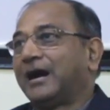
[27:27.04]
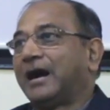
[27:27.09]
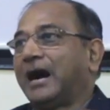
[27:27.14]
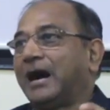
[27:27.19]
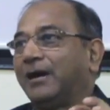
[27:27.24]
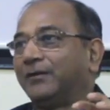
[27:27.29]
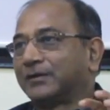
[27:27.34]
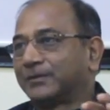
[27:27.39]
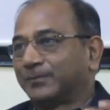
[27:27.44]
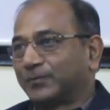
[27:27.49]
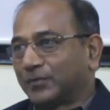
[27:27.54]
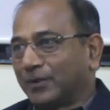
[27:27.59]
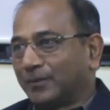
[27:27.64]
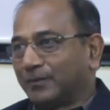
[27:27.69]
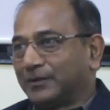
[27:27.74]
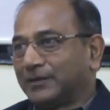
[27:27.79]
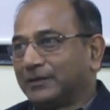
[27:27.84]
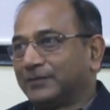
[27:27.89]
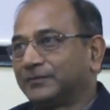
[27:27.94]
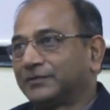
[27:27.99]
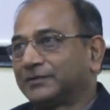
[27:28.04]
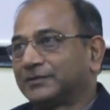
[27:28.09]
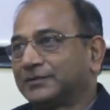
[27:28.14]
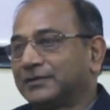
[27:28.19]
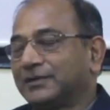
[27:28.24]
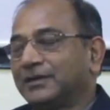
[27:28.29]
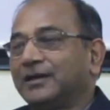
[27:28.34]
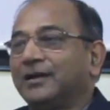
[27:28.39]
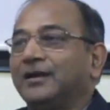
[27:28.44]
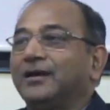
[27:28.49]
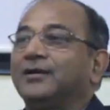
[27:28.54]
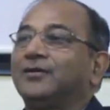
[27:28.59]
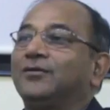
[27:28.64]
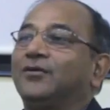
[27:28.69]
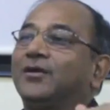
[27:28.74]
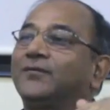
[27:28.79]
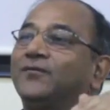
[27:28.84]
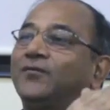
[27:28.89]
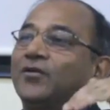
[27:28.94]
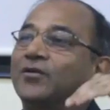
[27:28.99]
our problems, and
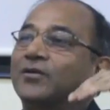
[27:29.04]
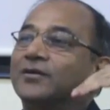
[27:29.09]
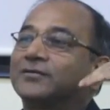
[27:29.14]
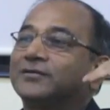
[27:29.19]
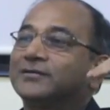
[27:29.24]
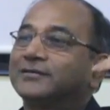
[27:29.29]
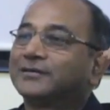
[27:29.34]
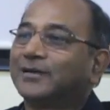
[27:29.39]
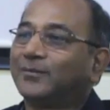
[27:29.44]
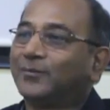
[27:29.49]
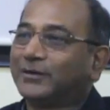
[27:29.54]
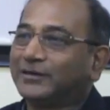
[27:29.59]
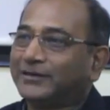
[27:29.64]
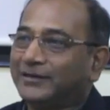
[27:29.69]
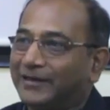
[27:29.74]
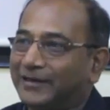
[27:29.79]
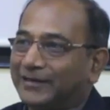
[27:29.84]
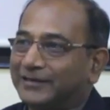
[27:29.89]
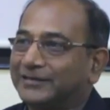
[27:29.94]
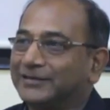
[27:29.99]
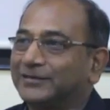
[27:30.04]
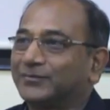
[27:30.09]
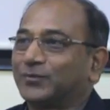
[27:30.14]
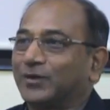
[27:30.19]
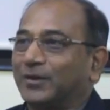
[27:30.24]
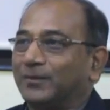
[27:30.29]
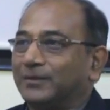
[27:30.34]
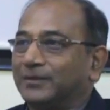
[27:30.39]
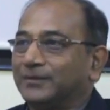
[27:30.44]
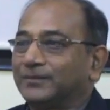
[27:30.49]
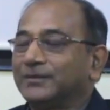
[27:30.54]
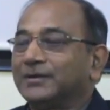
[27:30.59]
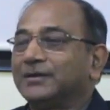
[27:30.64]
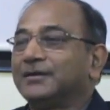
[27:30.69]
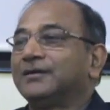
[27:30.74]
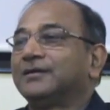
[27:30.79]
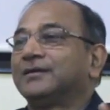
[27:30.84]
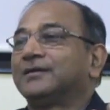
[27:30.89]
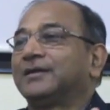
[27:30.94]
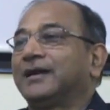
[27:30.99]
not focus on somebody else's problem.
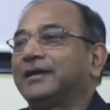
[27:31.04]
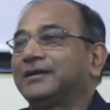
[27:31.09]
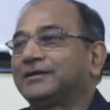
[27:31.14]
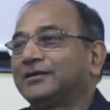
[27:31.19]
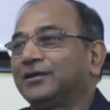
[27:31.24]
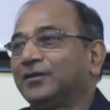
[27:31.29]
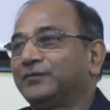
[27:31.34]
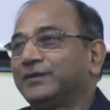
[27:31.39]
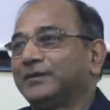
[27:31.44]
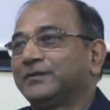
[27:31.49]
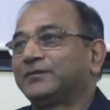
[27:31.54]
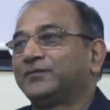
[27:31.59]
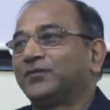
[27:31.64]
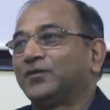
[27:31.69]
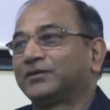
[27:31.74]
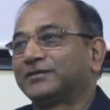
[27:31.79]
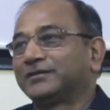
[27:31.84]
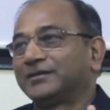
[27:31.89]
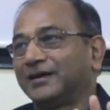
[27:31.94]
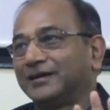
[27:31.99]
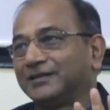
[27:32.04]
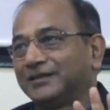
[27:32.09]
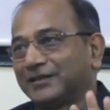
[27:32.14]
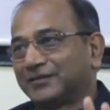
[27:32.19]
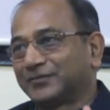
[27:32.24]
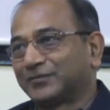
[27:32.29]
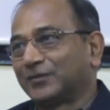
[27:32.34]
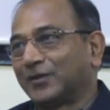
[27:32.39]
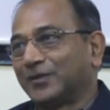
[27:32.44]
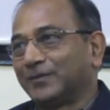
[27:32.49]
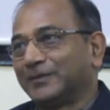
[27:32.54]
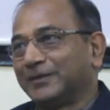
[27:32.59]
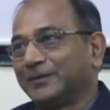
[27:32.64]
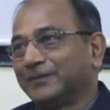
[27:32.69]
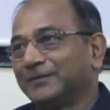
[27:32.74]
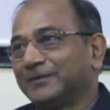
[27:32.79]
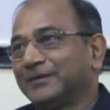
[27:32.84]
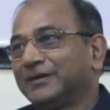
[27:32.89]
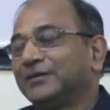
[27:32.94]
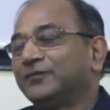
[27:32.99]
Right now, we have been focusing on other
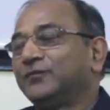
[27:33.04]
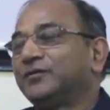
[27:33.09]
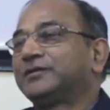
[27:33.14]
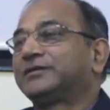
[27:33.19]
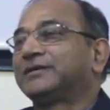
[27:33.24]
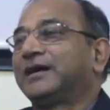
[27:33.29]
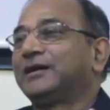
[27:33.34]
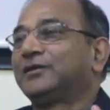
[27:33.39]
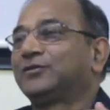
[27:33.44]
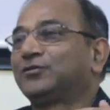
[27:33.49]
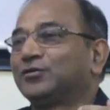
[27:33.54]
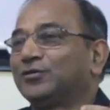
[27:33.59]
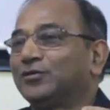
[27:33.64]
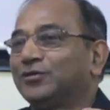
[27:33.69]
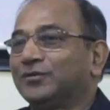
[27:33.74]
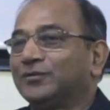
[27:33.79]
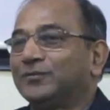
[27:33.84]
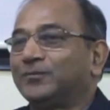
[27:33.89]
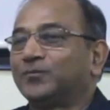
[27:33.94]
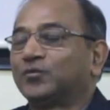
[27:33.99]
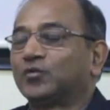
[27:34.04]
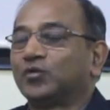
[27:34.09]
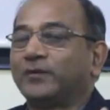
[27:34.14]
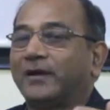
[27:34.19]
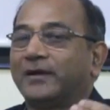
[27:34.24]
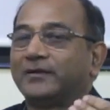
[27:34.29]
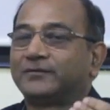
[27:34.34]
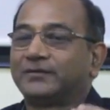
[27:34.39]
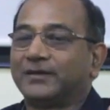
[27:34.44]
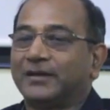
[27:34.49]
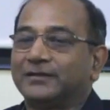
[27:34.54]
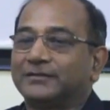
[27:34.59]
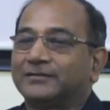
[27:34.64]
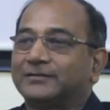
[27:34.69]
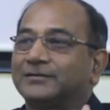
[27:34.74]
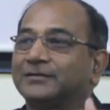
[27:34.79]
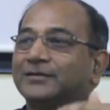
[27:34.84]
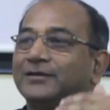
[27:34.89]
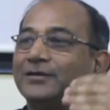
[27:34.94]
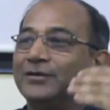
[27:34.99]
problems. We try to prove
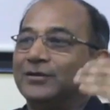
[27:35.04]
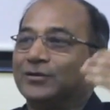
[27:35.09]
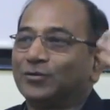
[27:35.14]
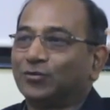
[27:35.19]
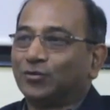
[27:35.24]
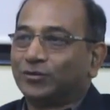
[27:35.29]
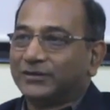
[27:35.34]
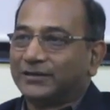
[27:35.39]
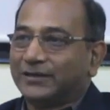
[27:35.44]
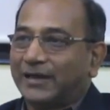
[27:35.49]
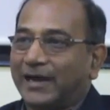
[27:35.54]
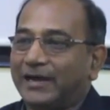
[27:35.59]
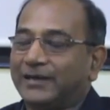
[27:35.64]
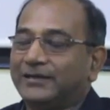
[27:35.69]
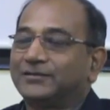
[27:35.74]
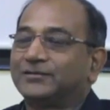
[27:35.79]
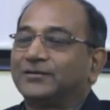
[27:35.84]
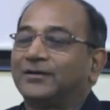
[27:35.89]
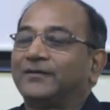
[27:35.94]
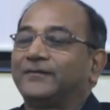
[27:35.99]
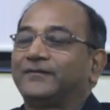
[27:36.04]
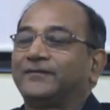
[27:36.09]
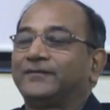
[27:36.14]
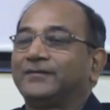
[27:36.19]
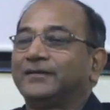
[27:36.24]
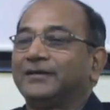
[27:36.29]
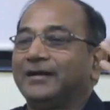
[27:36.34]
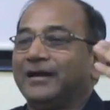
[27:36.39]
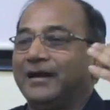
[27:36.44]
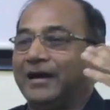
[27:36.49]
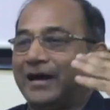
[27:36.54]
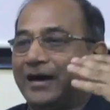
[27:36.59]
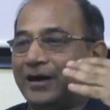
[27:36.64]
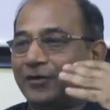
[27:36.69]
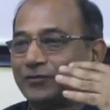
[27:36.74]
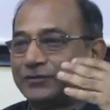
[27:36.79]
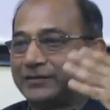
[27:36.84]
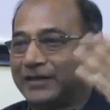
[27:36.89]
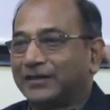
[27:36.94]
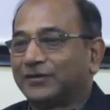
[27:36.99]
ourselves good in eyes of
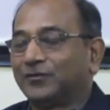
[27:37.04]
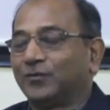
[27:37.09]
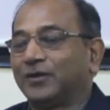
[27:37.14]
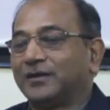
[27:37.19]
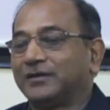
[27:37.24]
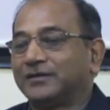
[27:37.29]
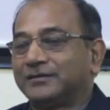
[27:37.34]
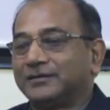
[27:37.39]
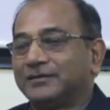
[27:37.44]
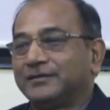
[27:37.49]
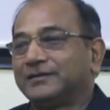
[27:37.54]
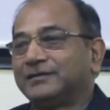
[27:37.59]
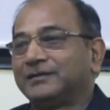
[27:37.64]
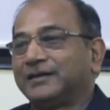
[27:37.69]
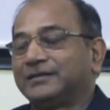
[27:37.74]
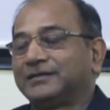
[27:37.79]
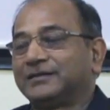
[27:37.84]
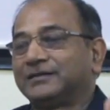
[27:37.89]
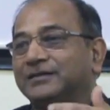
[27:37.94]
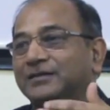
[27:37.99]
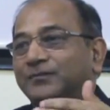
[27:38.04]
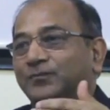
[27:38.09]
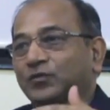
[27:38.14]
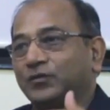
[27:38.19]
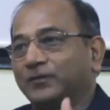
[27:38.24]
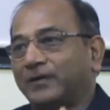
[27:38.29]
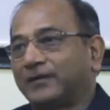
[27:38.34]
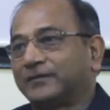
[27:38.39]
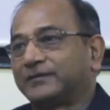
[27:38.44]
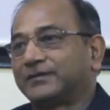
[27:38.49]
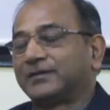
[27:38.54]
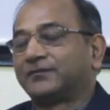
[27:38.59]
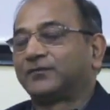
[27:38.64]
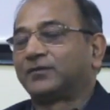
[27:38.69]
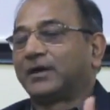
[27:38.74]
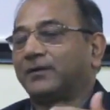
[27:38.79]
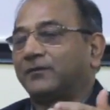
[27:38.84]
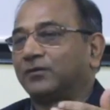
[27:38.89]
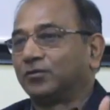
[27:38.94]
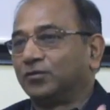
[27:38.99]
outside world rather than prove ourselves
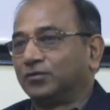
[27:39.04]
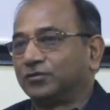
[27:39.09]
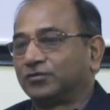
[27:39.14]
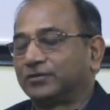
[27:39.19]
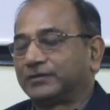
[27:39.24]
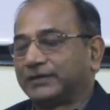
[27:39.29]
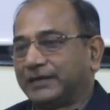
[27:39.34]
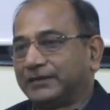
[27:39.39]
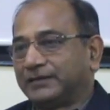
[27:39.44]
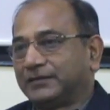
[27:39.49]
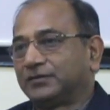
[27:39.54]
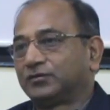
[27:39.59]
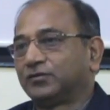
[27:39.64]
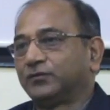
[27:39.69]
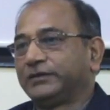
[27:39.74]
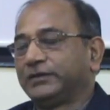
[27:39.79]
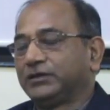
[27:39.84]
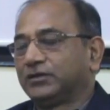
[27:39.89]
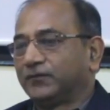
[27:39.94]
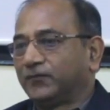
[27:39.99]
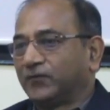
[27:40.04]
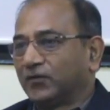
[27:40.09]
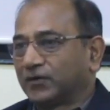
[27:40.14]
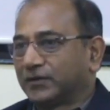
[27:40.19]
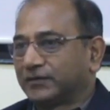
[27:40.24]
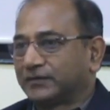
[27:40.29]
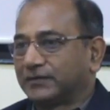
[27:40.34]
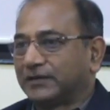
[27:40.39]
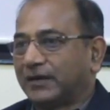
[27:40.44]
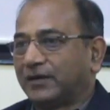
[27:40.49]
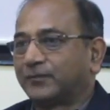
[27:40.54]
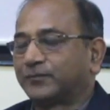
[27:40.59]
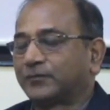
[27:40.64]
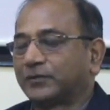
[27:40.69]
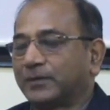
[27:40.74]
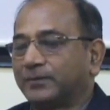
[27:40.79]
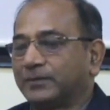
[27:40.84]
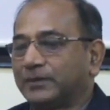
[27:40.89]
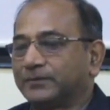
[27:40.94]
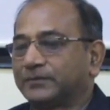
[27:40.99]
for our own society. So we need to focus on our
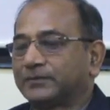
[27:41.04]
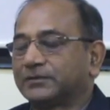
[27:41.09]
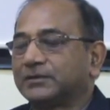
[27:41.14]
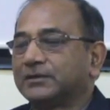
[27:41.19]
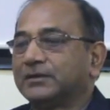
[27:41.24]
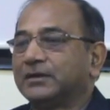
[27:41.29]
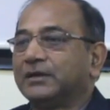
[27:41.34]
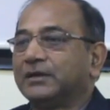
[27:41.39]
problems.